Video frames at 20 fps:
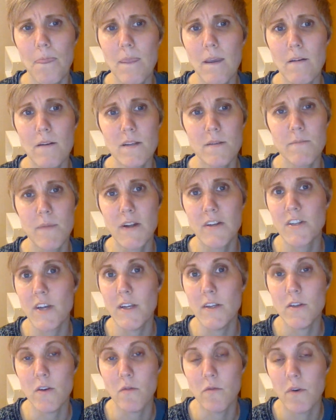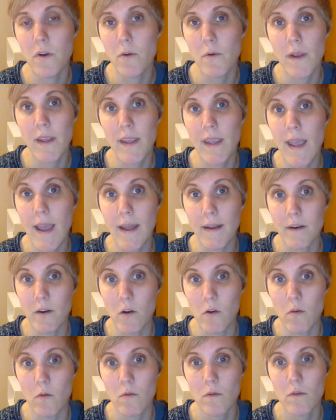There is much I don't know and can't
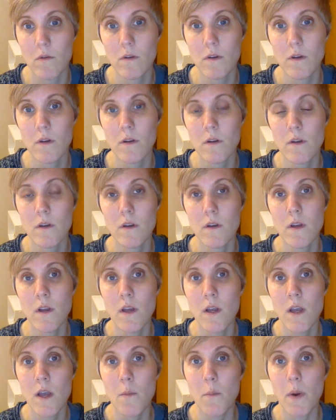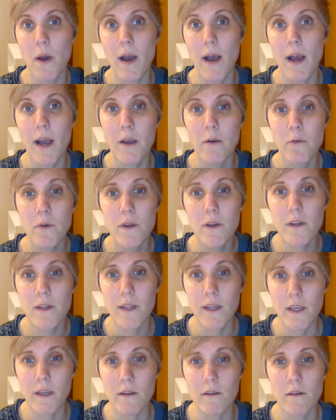know, but I will
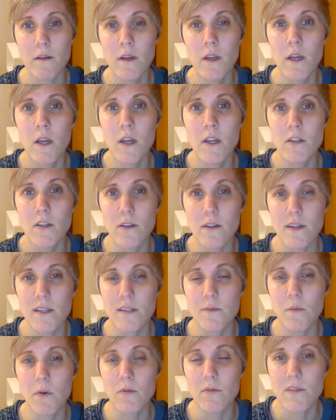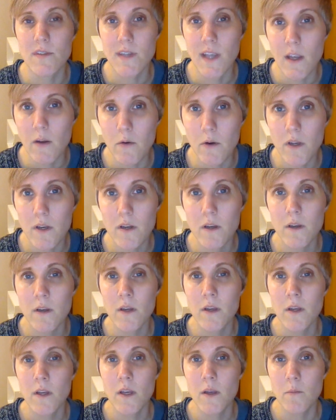cling to this most sacred
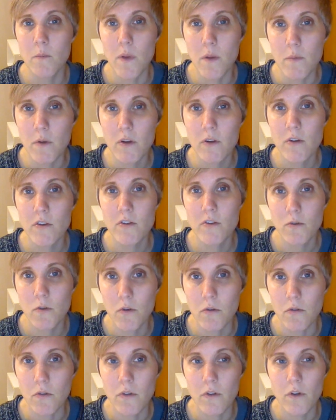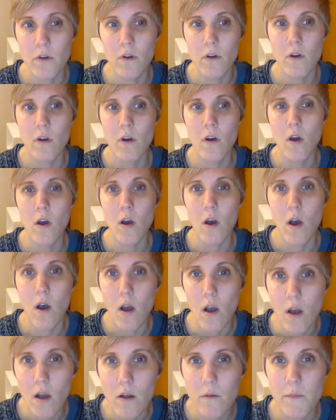biblical truth
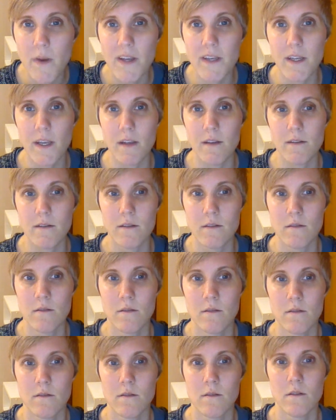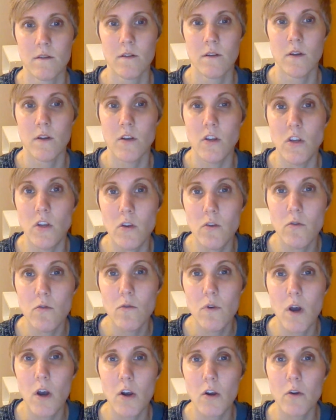all my days.
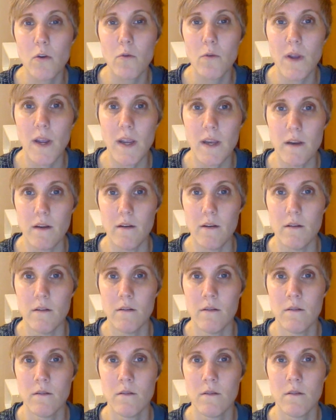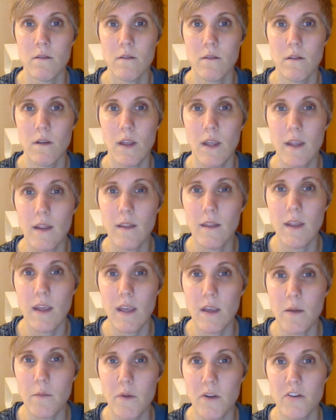You are created in the
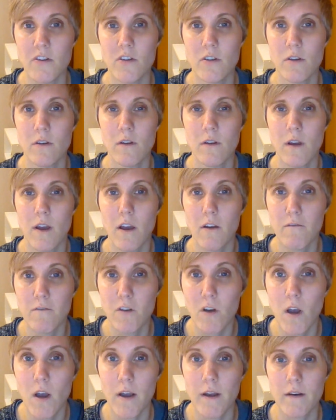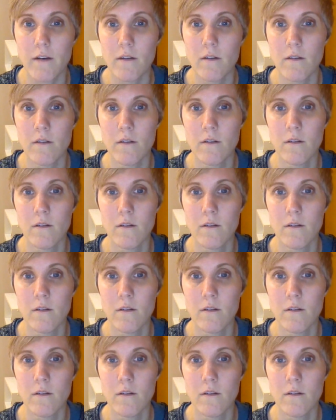image of God.